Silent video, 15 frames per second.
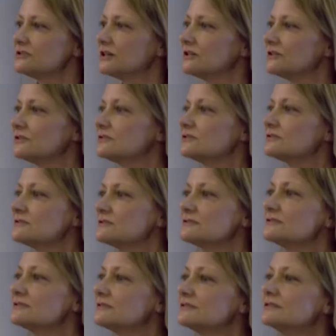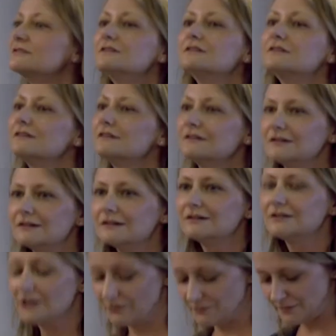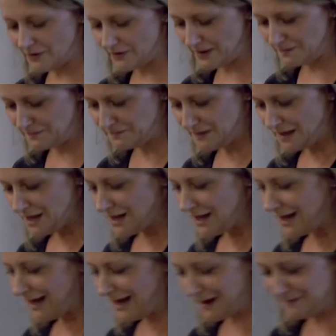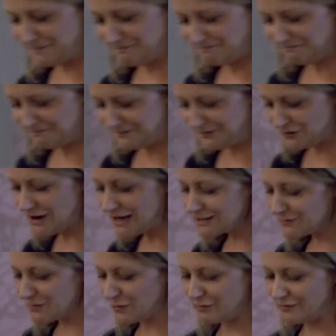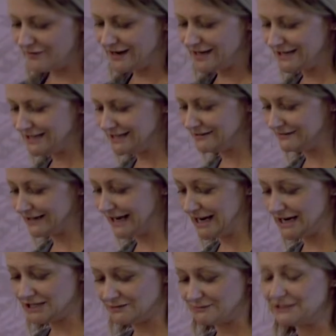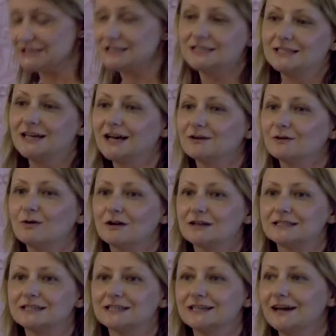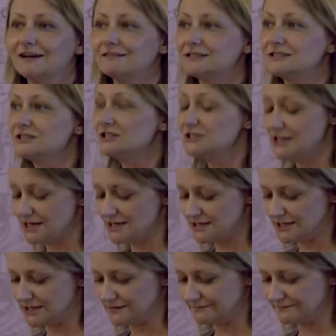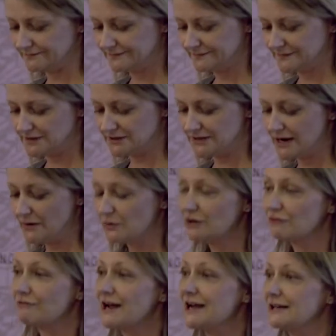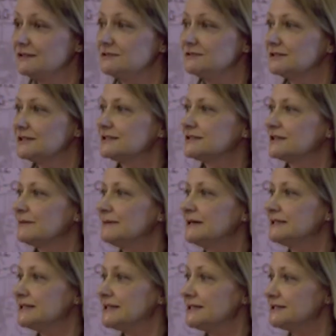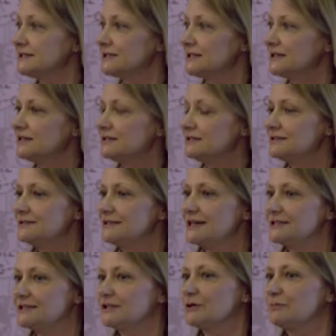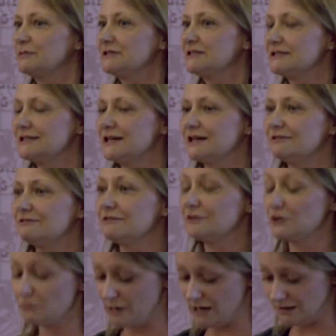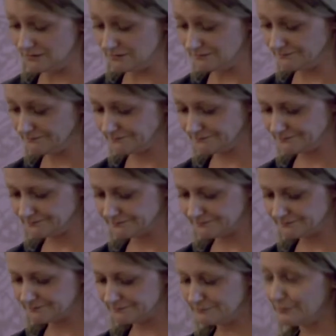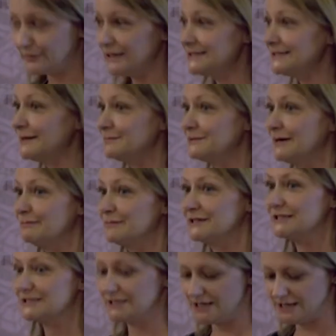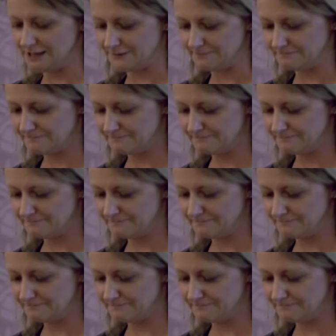Trust? No? Okay. Transport providers are engaging with the design, quality and heritage agenda So Network Rail has committed to setting up a design review panel by September this year.